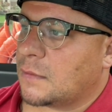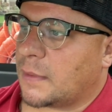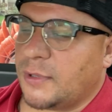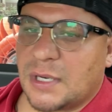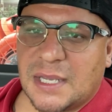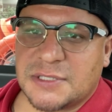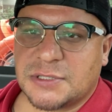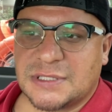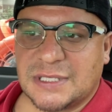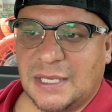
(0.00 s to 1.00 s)

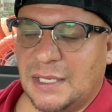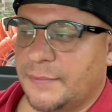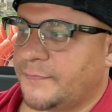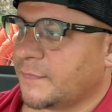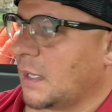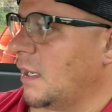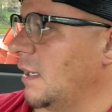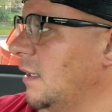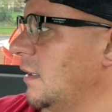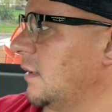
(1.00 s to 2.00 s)
communication is key
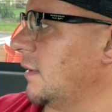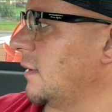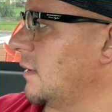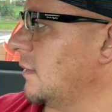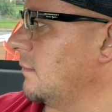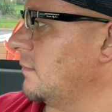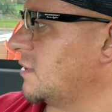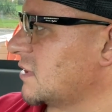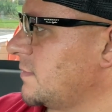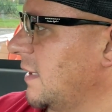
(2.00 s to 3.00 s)
and
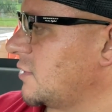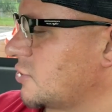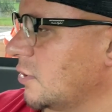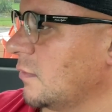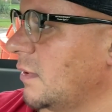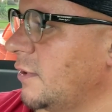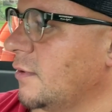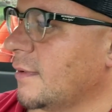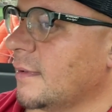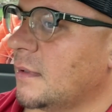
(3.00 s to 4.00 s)
just make sure when
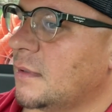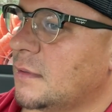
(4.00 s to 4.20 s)
you're